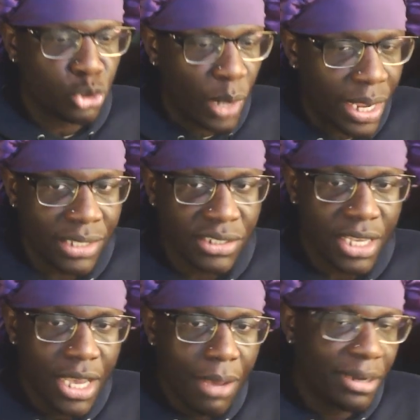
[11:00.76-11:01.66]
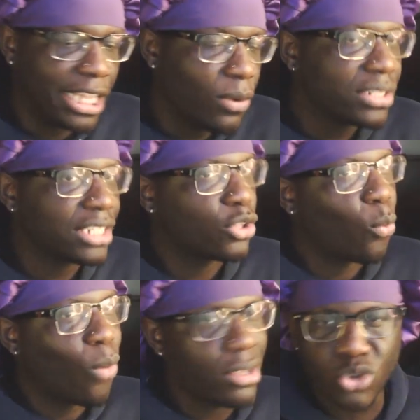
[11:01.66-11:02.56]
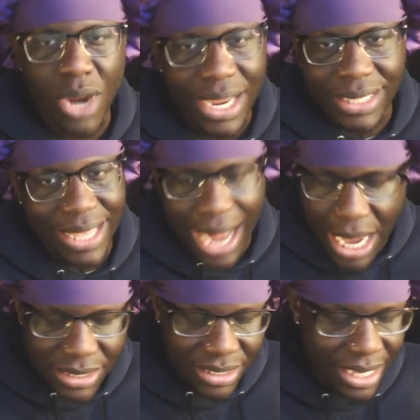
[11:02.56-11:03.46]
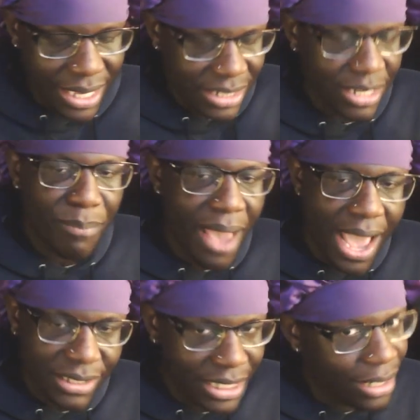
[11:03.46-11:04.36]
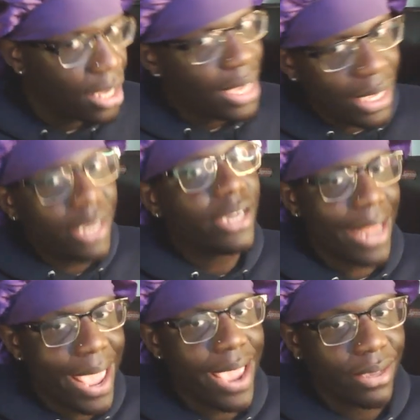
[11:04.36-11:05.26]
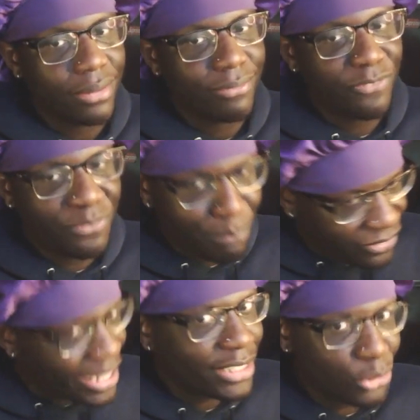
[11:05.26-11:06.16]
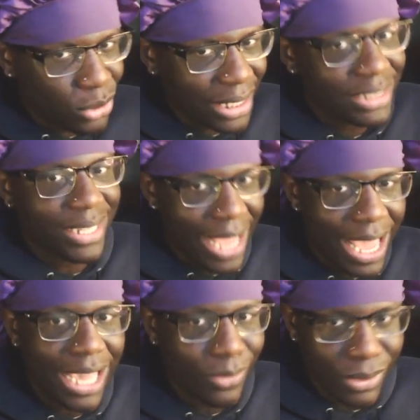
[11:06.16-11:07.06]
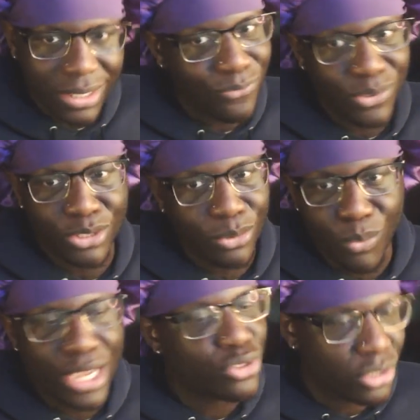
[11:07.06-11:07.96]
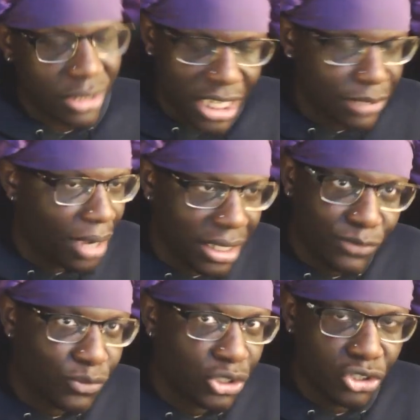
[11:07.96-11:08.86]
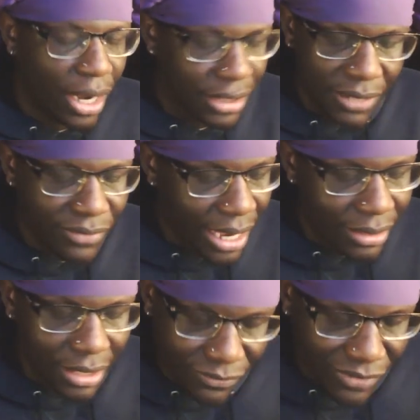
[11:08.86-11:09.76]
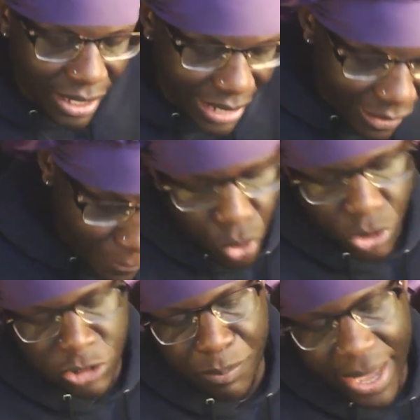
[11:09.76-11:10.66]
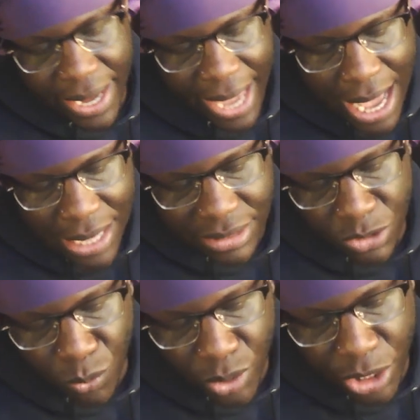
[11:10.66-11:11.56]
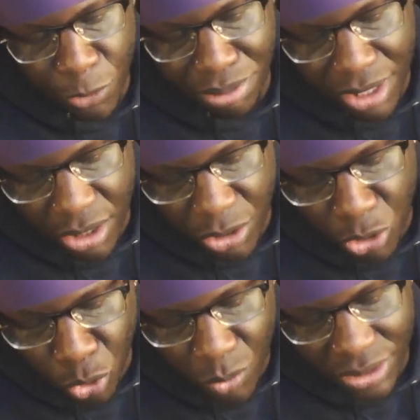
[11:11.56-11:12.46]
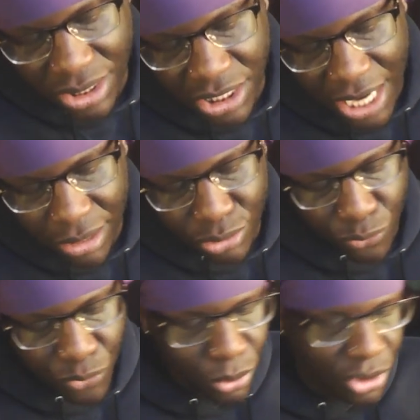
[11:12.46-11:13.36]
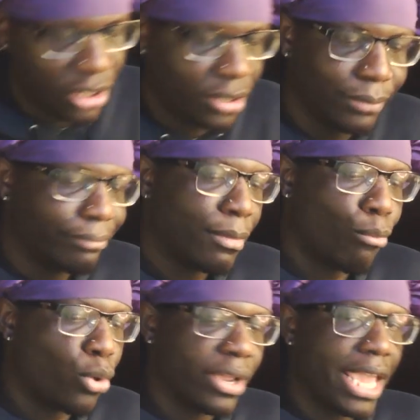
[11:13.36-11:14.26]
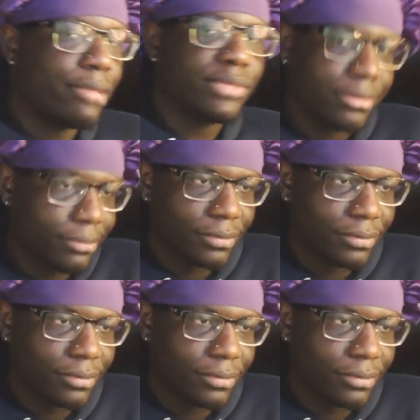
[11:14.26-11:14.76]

dragons, but he was like the one dragon that I say gets a pass. He could hang. Flaccid Dude Sex could hang with the regular sized bosses for sure. I loved fighting that. Cole Speck asks, what do you plan on doing with the channel in the future? More games,